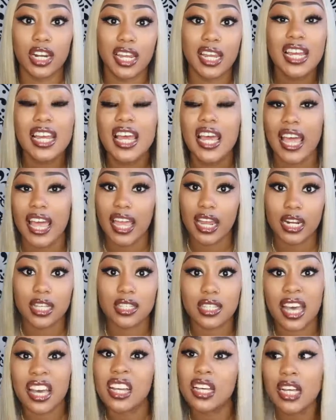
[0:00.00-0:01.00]
on it and
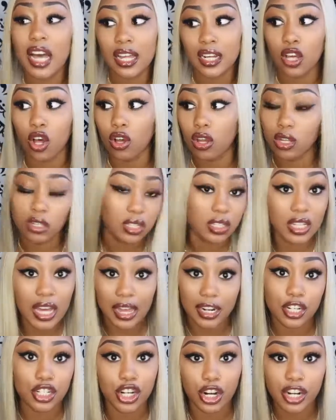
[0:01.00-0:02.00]
it's like kind
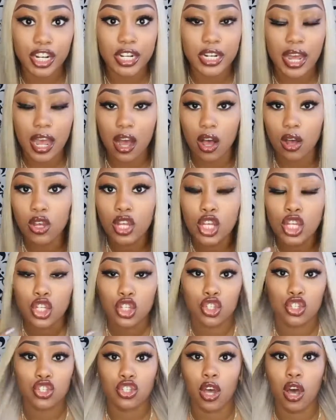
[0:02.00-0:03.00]
of dirty now.
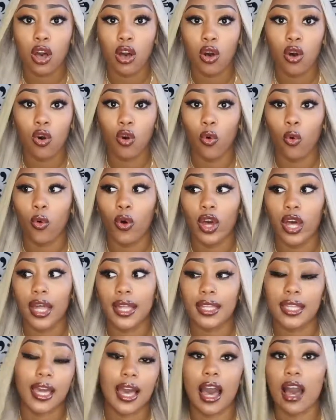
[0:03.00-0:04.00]
So
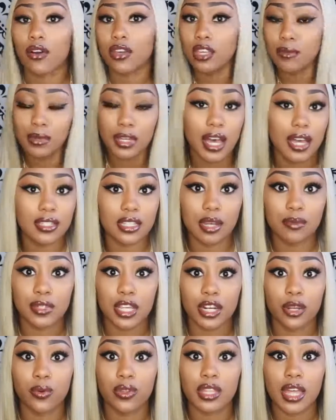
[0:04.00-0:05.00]
yeah, I'll keep you guys
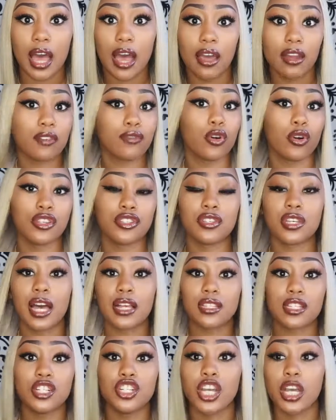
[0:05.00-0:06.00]
updated with that. And of course, you
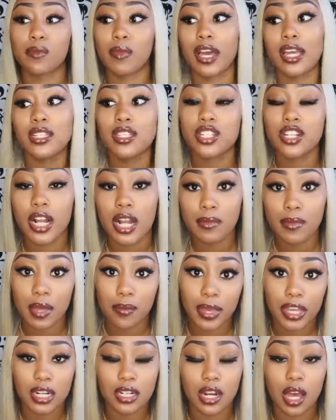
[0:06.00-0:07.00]
guys can check my Instagram
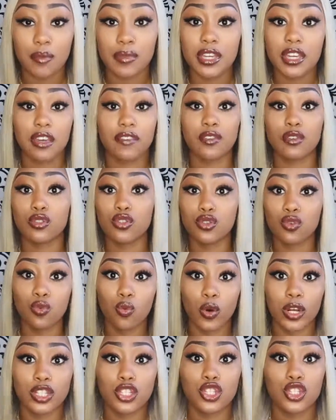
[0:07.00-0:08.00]
at peta.b if you do
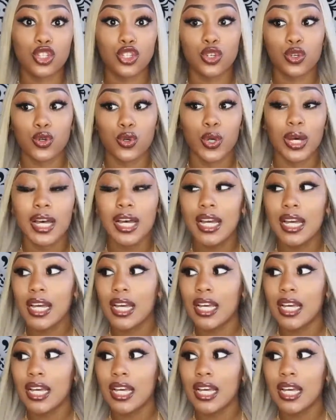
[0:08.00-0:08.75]
want to